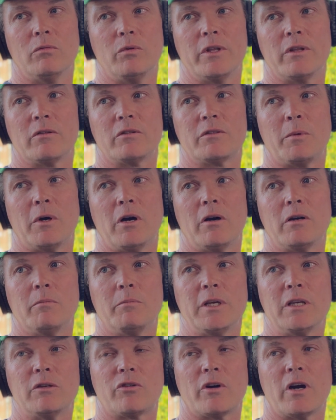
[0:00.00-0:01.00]
whether it's behind a
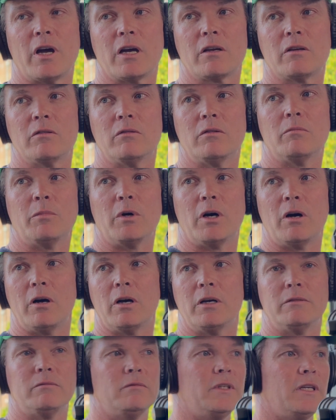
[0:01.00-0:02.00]
big truck or
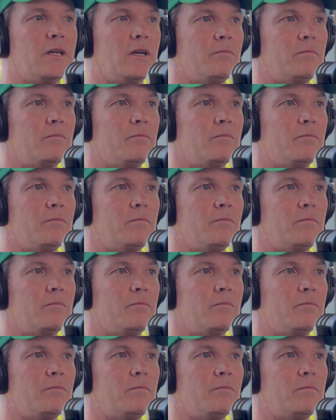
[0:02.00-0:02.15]
behind,